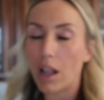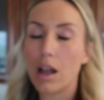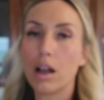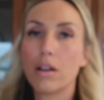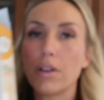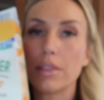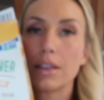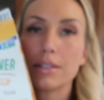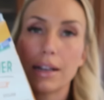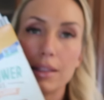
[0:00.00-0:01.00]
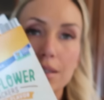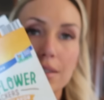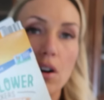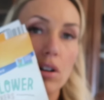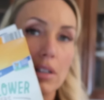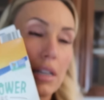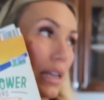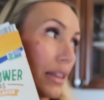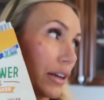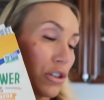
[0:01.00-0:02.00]
of these. I get these at
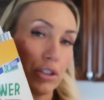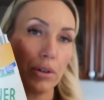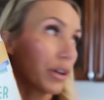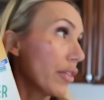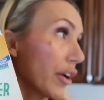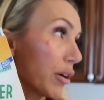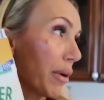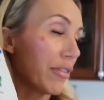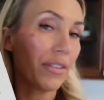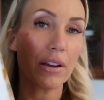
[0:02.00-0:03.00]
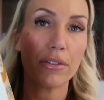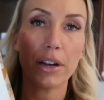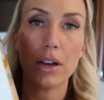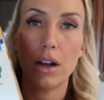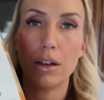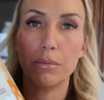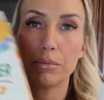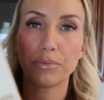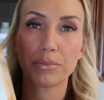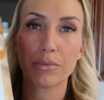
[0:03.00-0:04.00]
Aldi and they are so good. They're my favorite um,
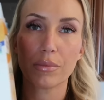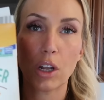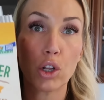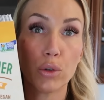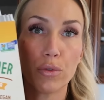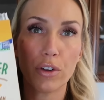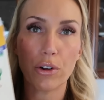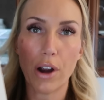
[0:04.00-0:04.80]
gluten-free